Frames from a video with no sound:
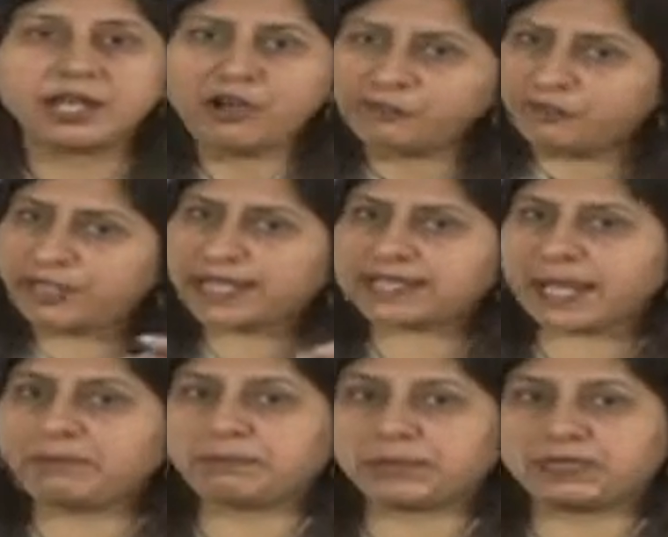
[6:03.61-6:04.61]
For
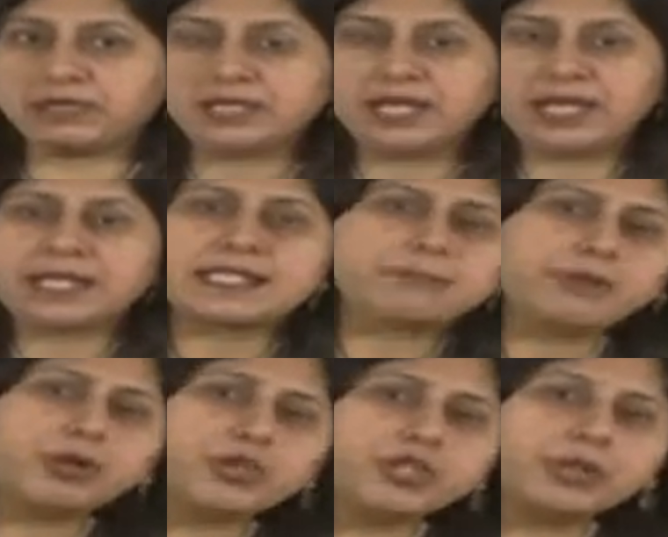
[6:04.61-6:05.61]
example,
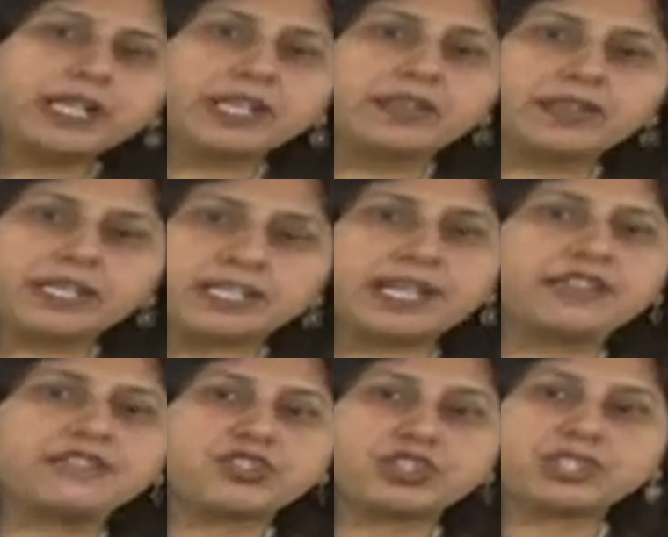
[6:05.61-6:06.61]
suppose you hear a
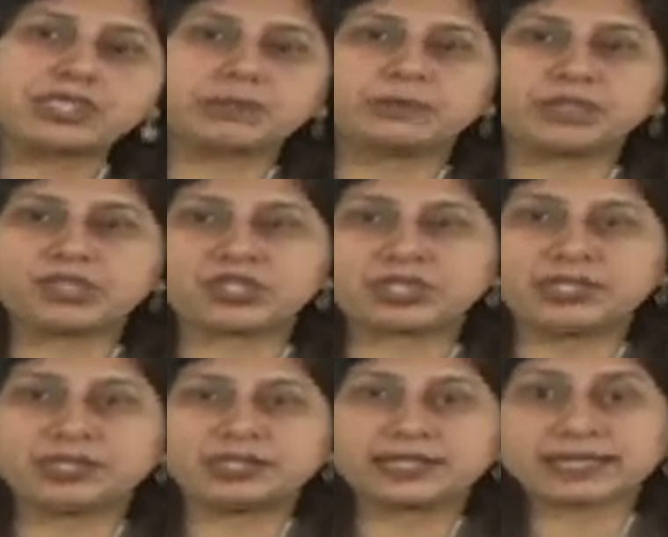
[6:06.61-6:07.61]
television
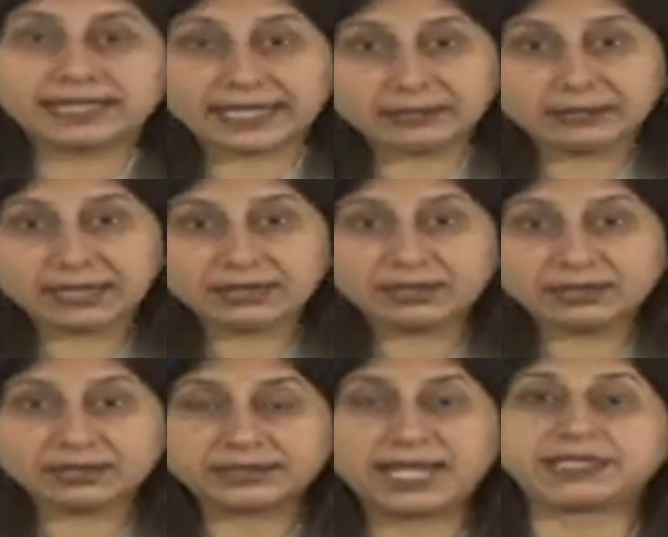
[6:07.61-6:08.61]
commercial claiming
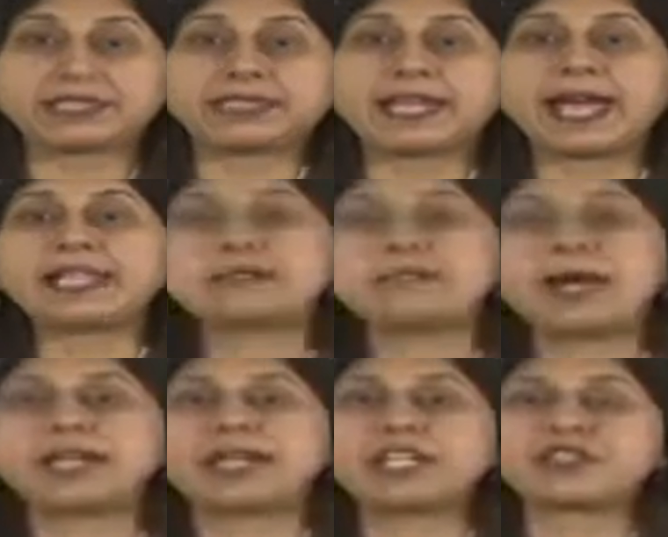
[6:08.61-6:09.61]
that the gas
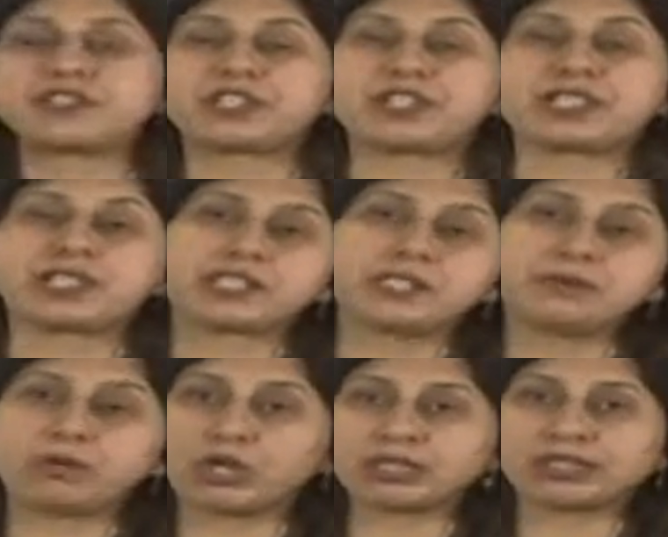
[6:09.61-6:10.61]
mileage for a certain
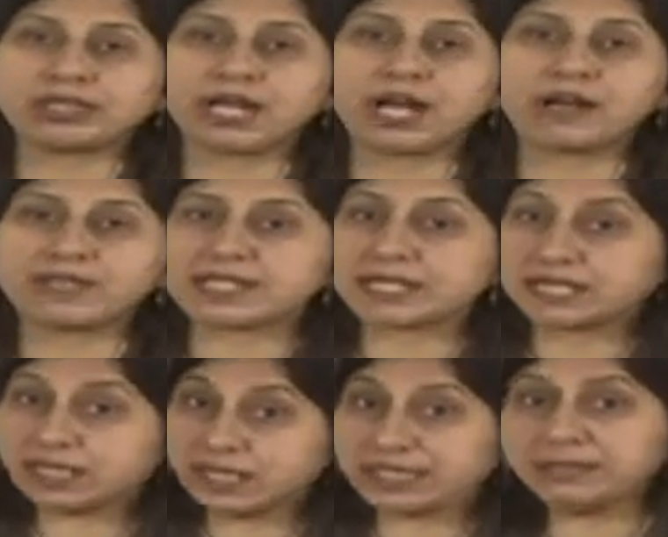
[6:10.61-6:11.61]
model car is
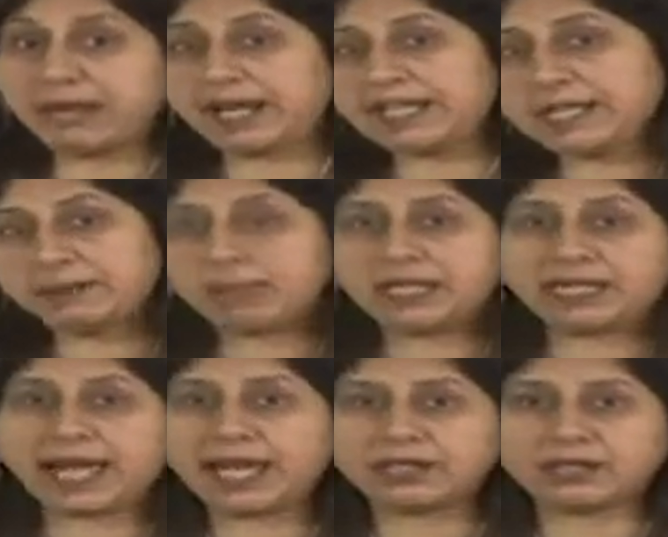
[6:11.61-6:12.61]
30 miles per
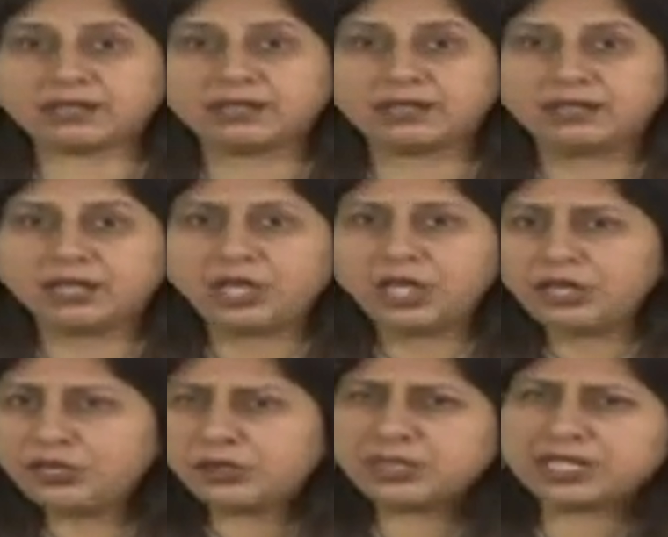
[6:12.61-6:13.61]
gallon.
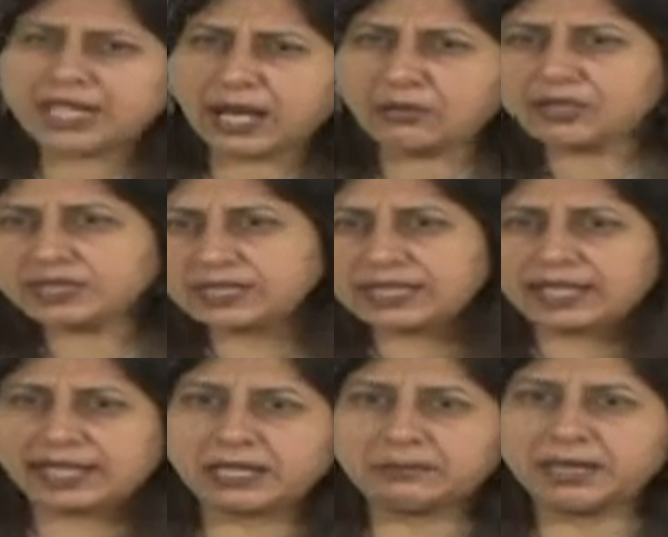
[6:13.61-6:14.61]
You doubt the
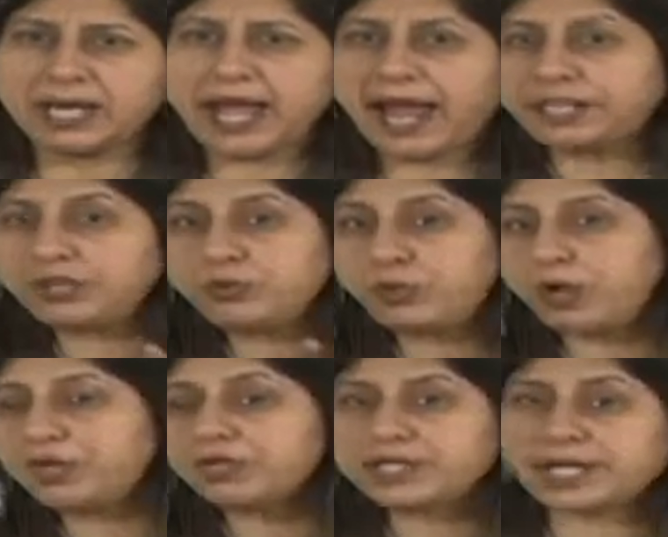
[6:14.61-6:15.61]
claim and you
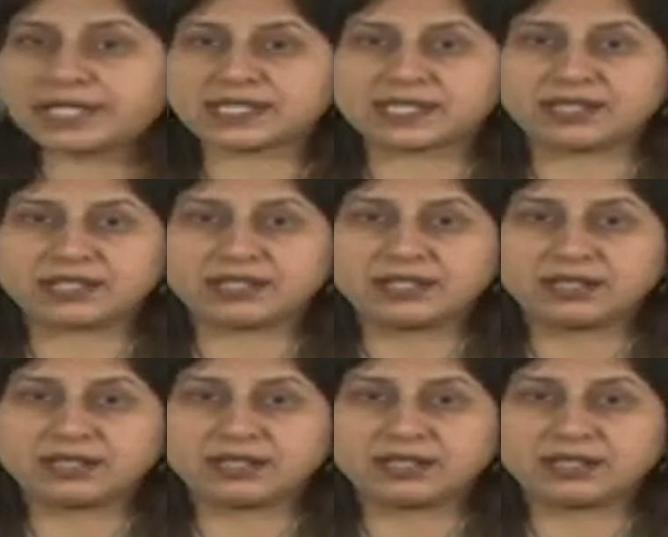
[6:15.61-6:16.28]
want to test it.